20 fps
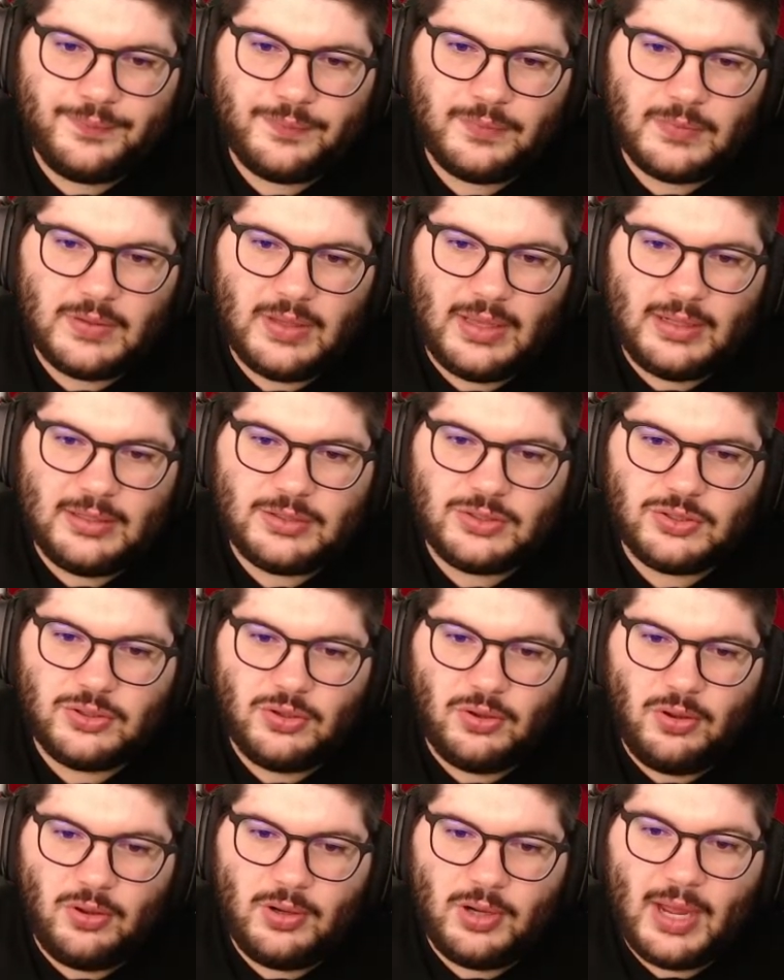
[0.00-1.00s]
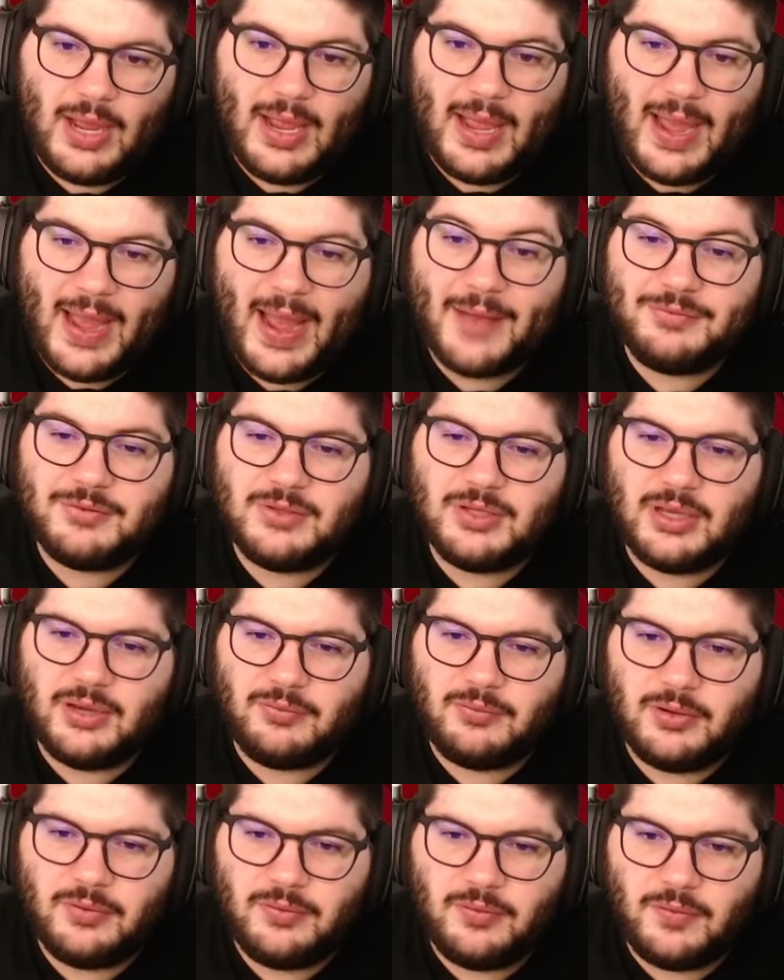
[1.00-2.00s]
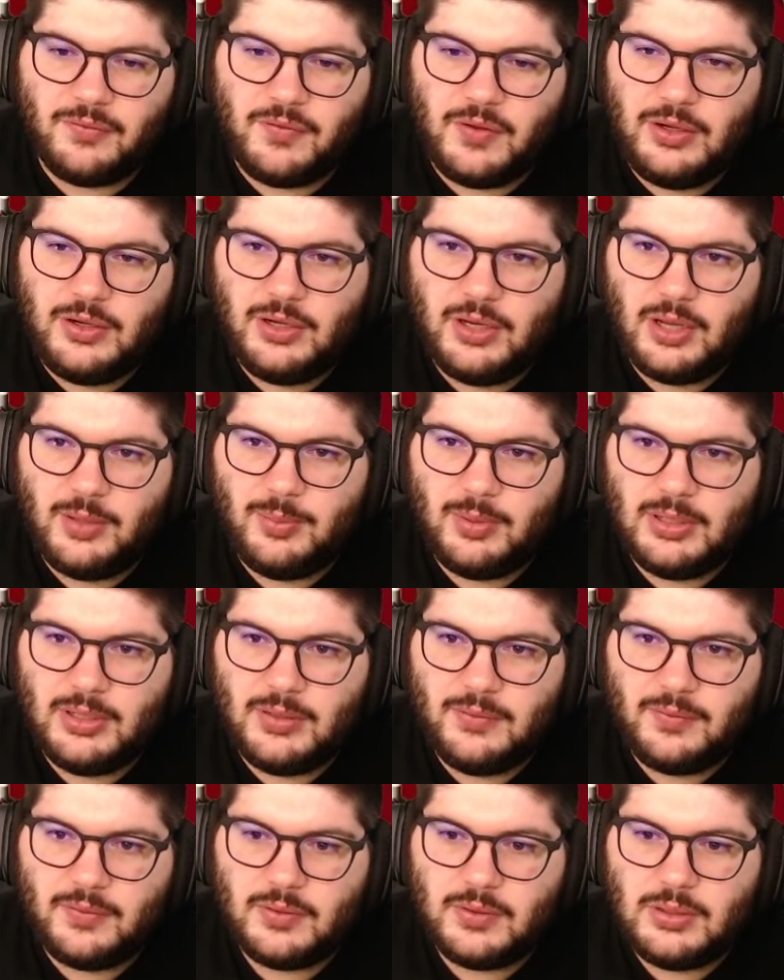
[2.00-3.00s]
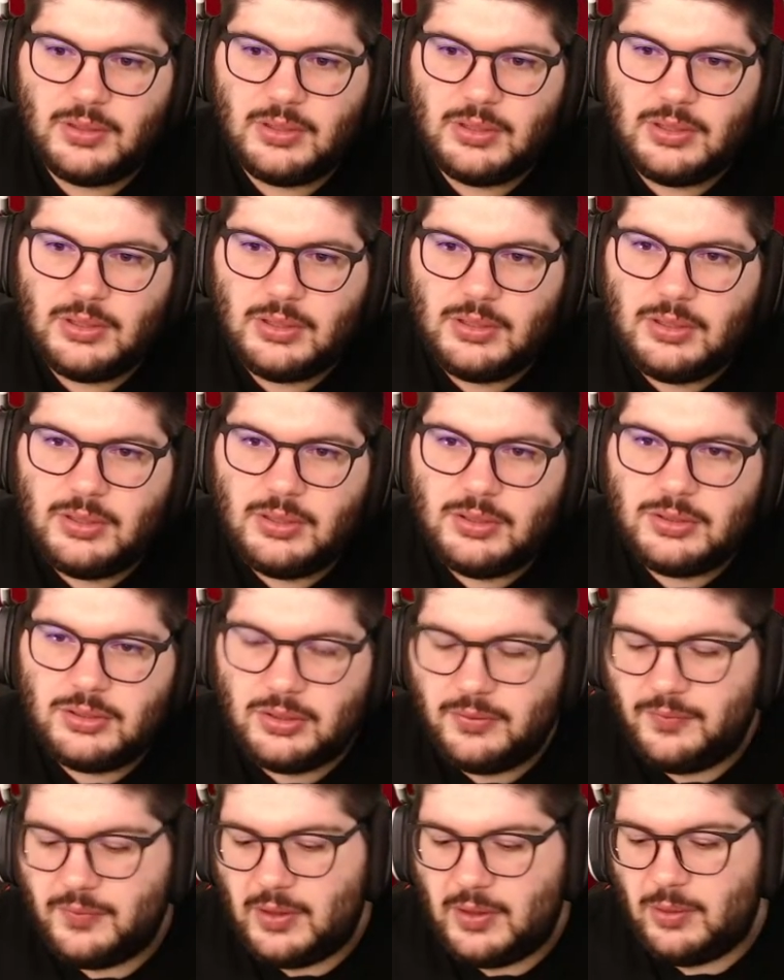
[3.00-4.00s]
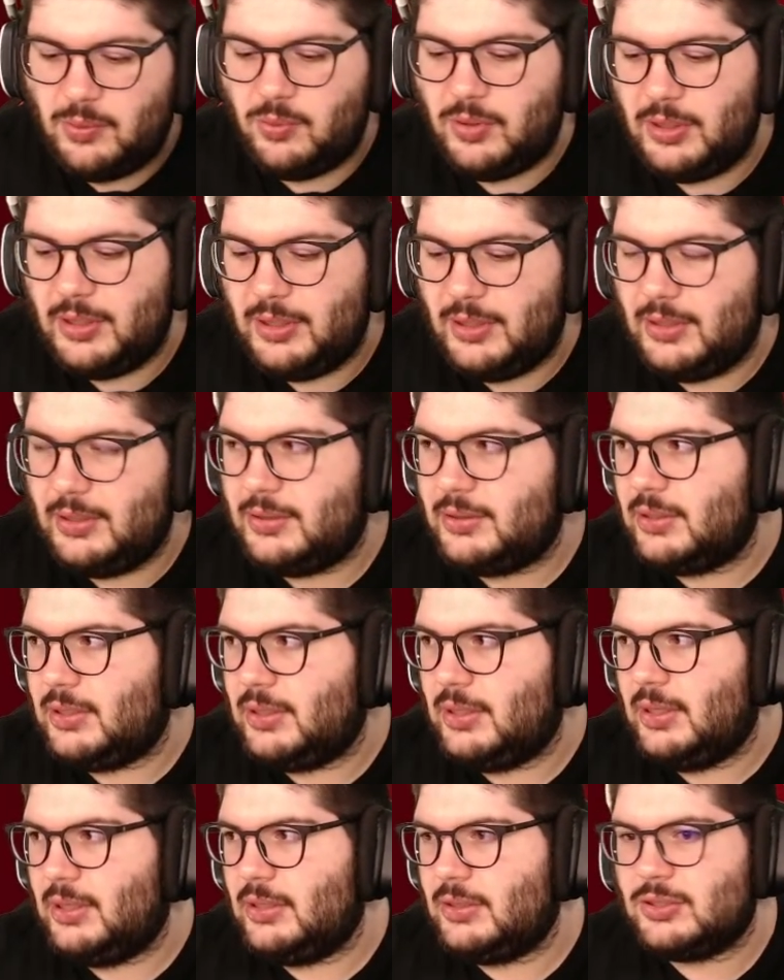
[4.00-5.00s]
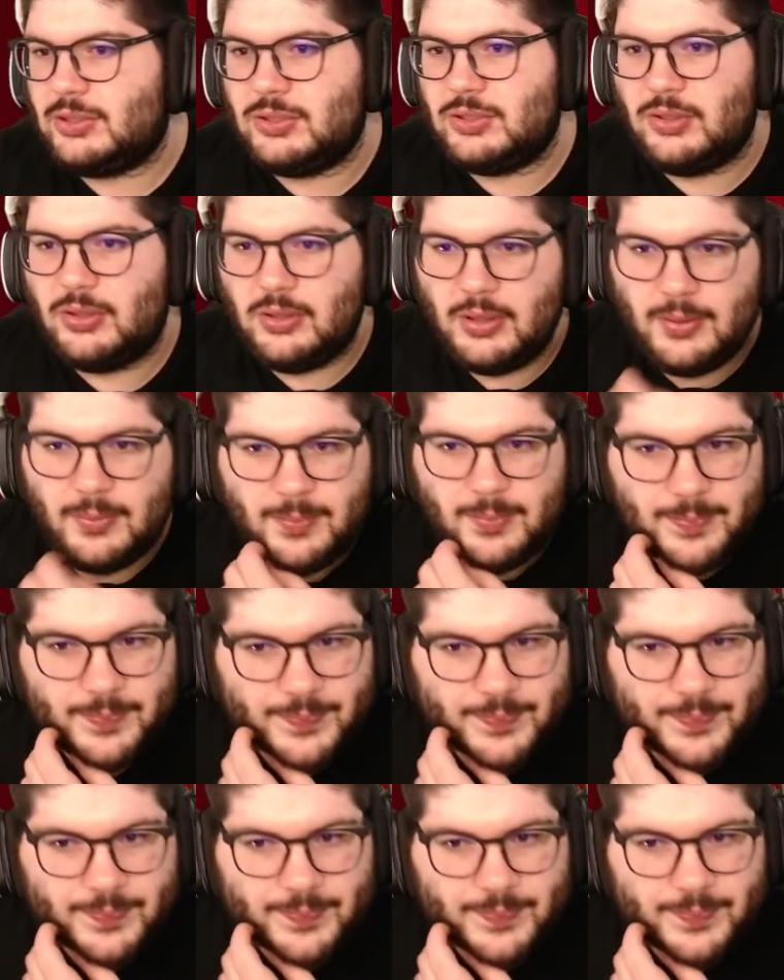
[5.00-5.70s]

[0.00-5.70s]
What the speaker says: and Son, I have to get rid of Rafinha, I believe. So if I wanted Son,